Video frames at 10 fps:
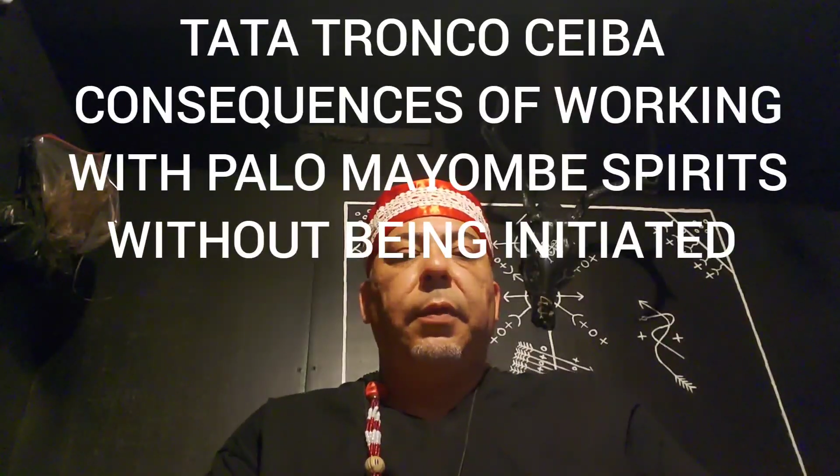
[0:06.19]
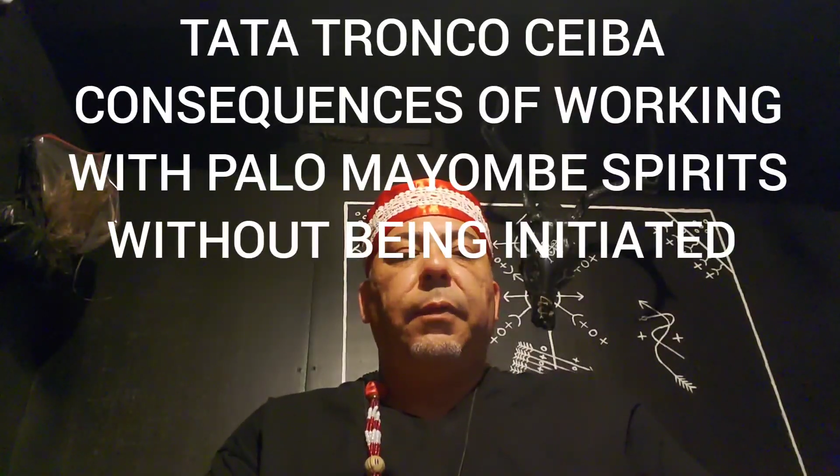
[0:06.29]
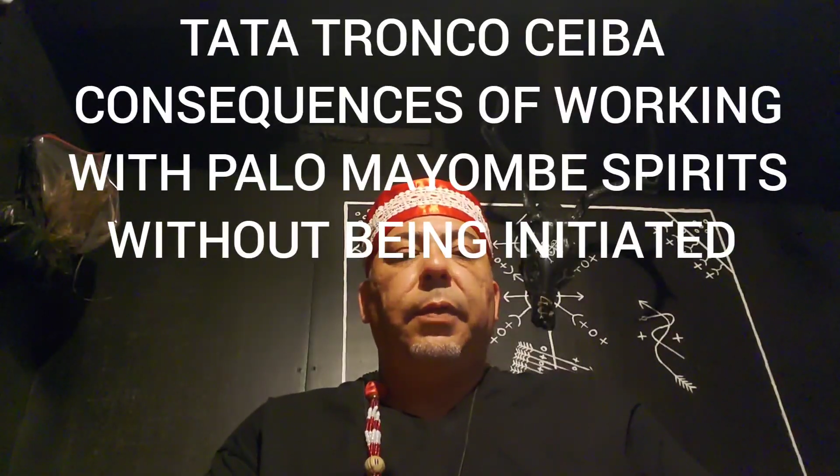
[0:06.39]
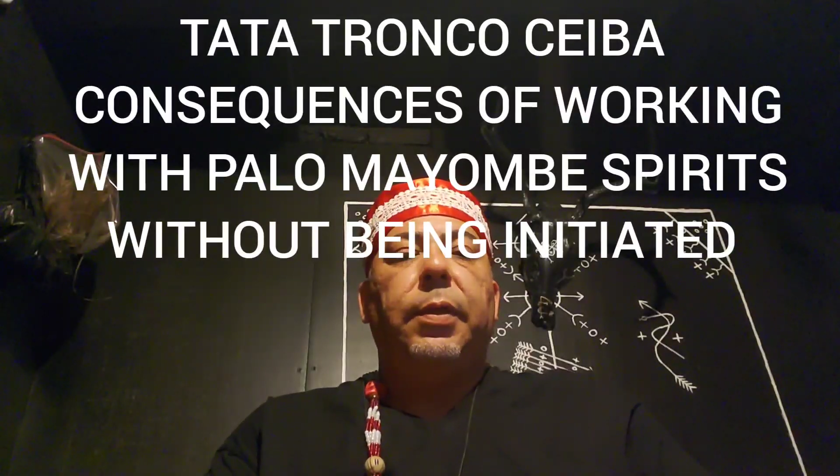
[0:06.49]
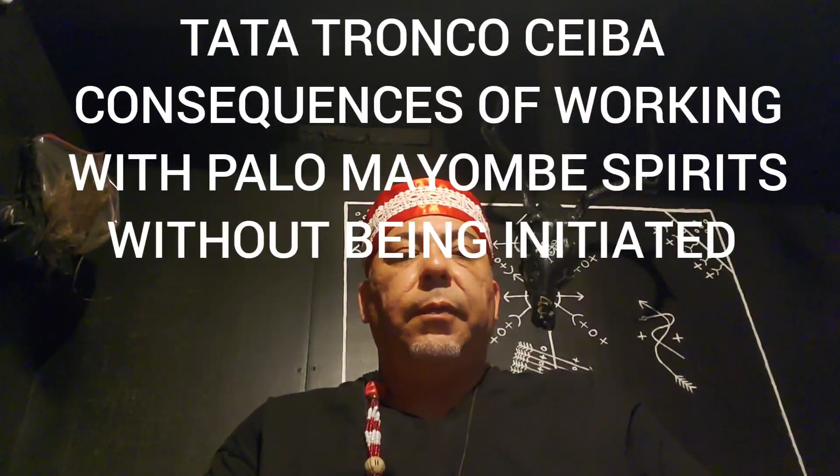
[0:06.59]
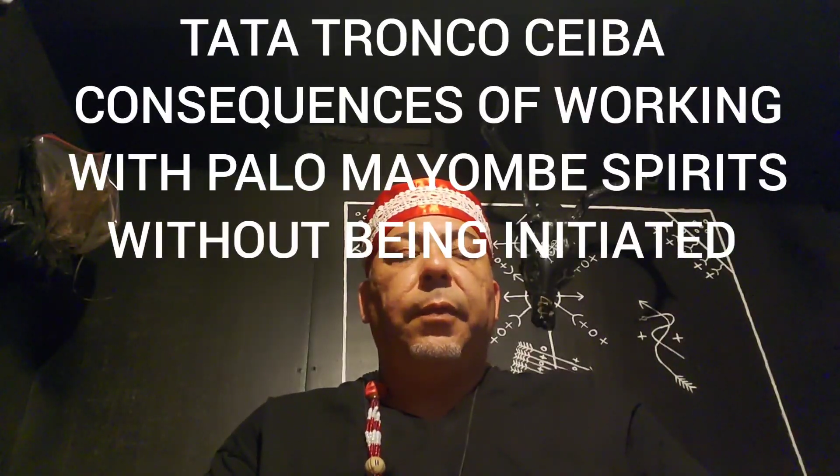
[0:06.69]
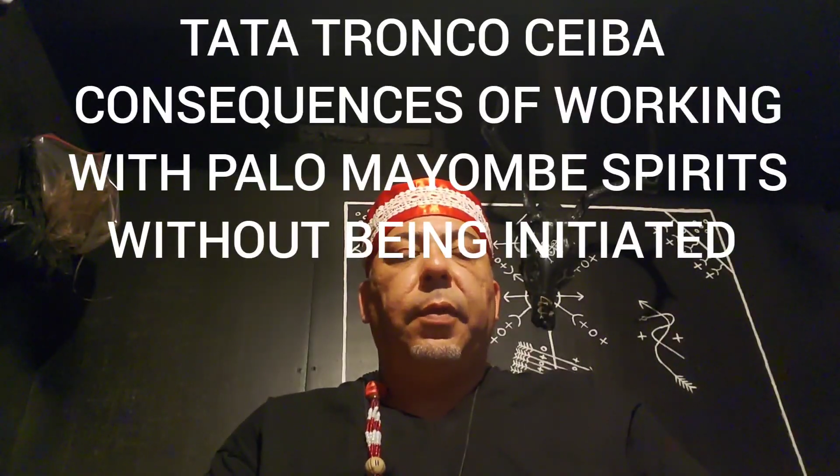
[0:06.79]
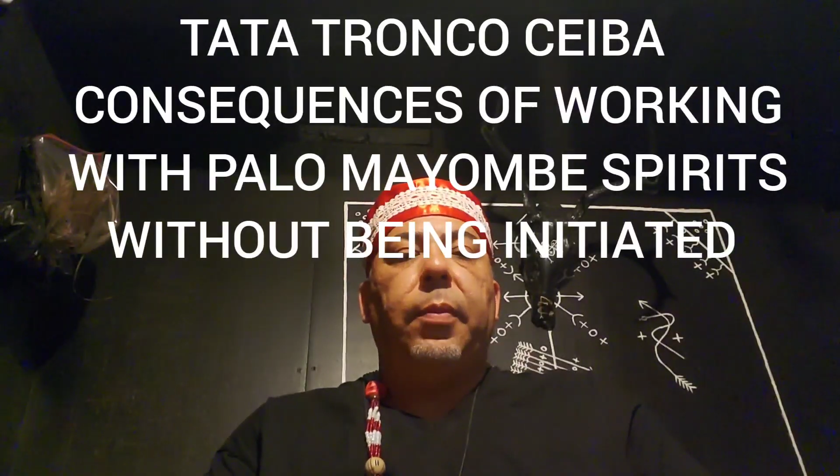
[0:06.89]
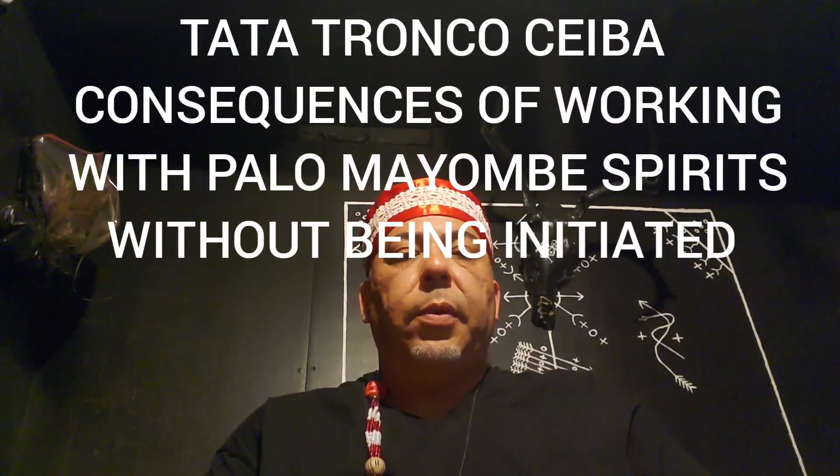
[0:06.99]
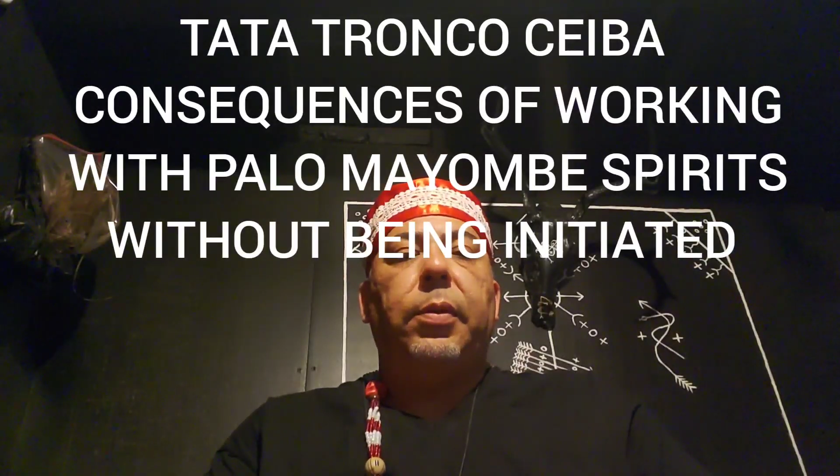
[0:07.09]
First and
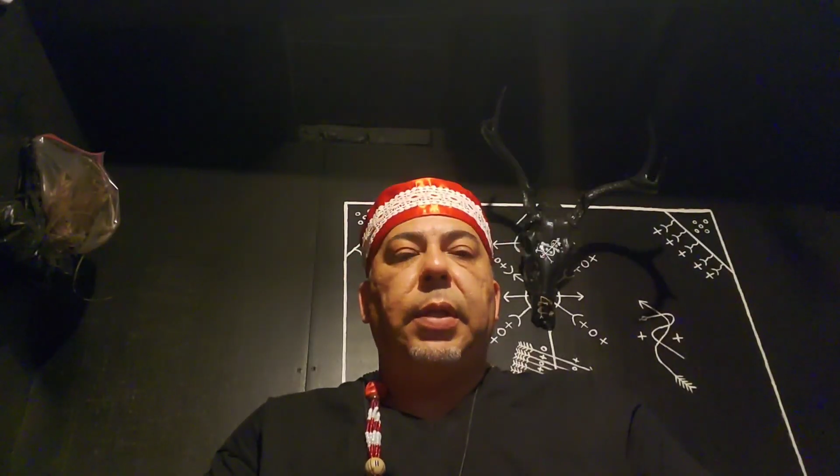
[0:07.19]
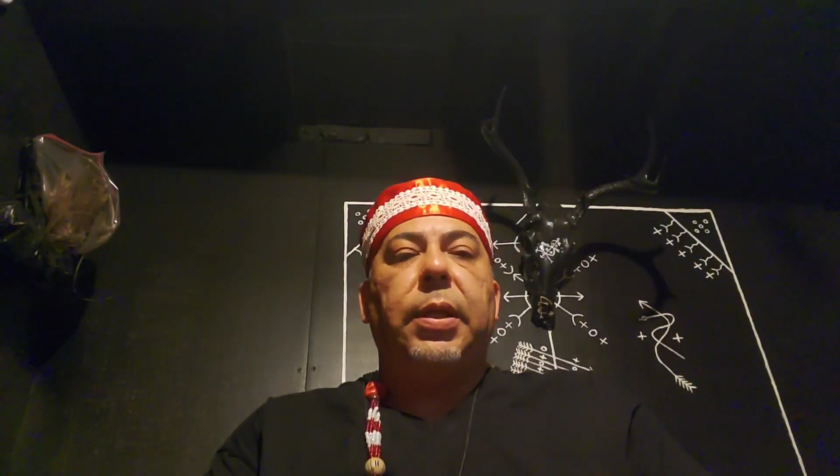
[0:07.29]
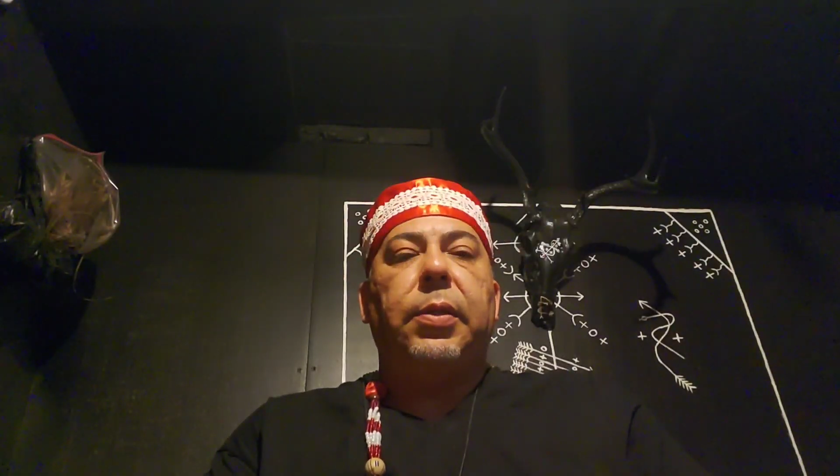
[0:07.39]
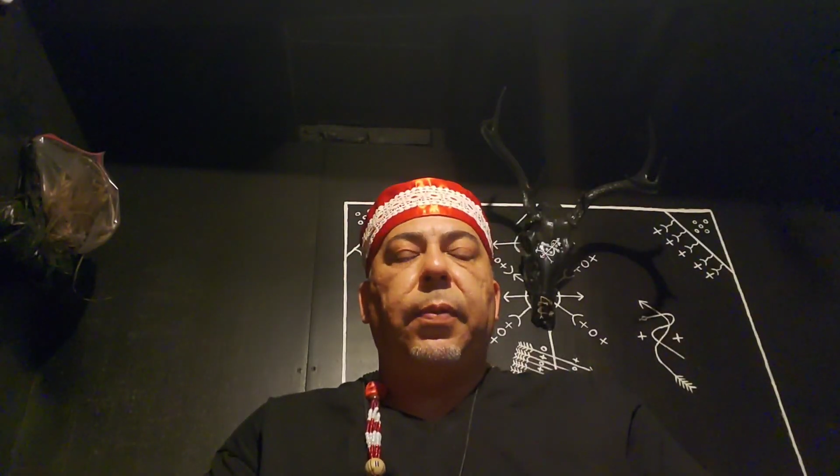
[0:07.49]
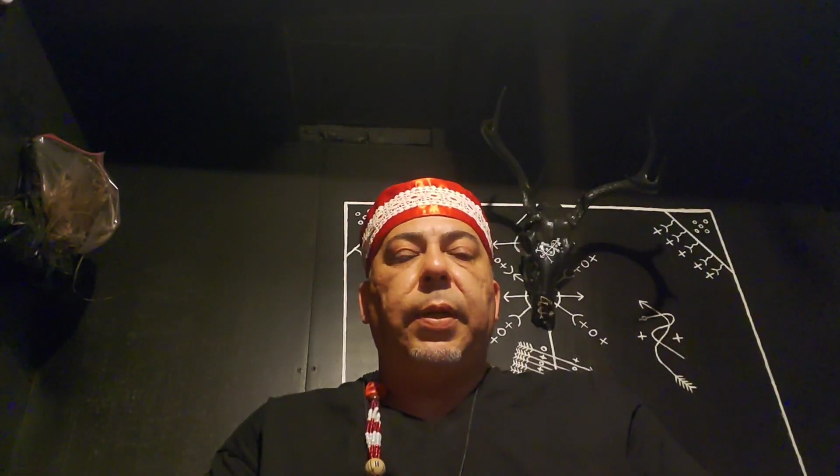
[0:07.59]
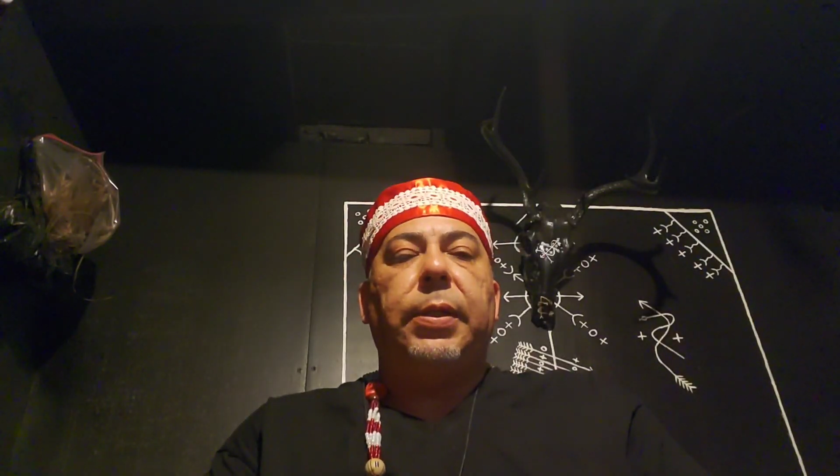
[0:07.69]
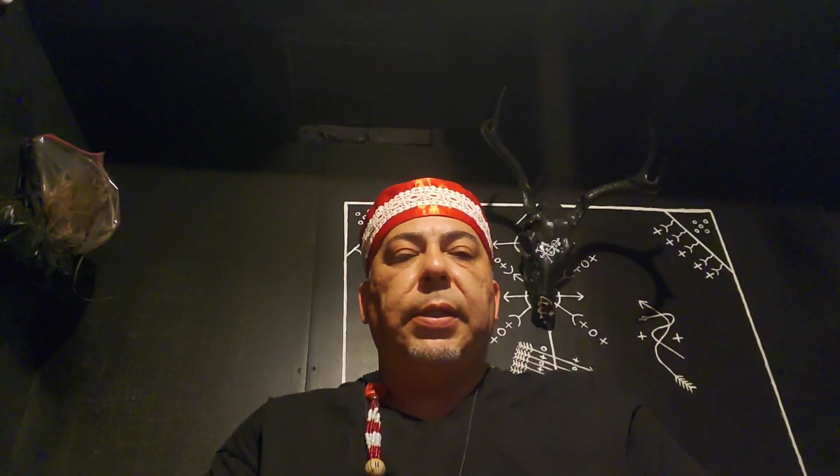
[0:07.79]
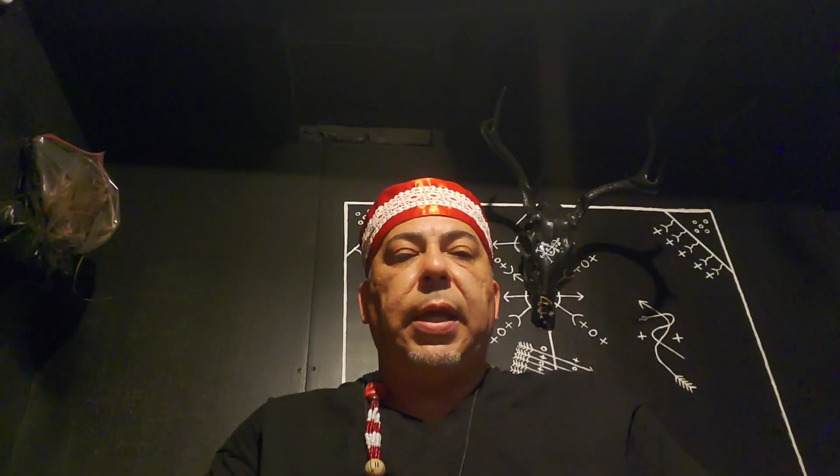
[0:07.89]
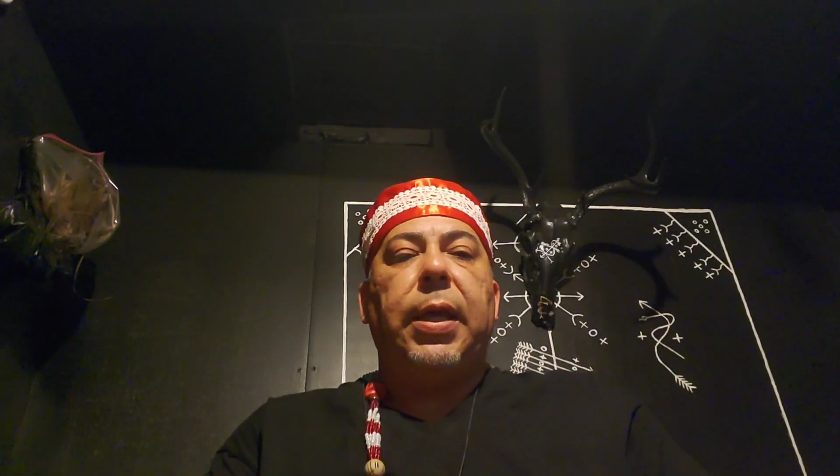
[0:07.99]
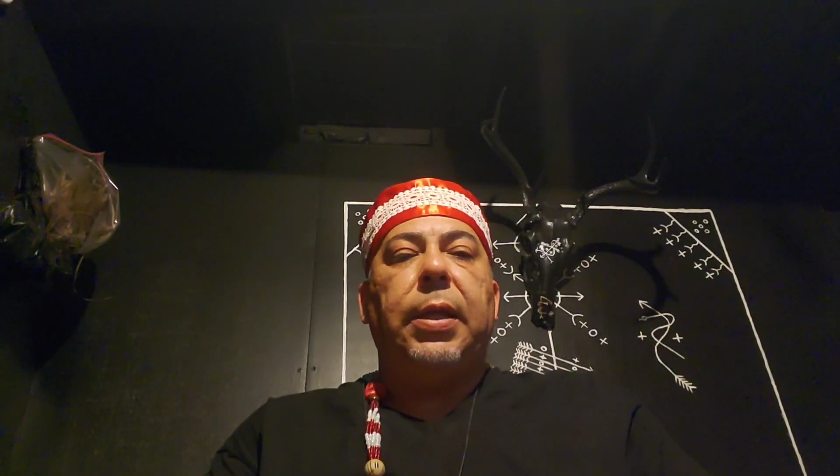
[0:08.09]
foremost, I just want to
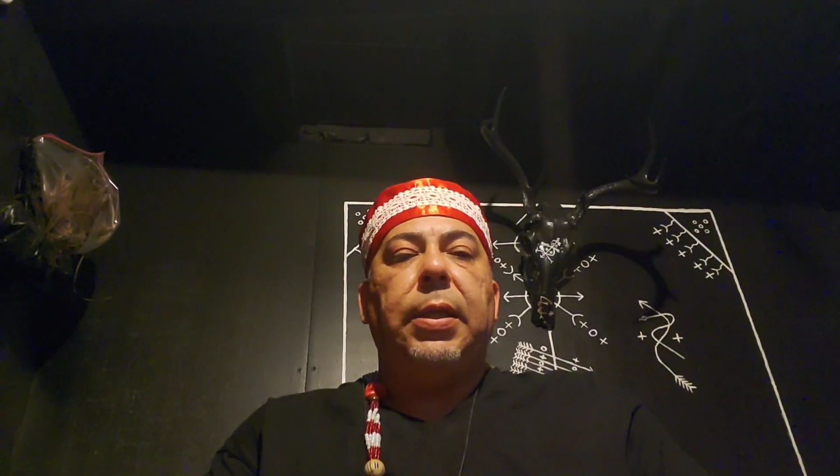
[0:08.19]
say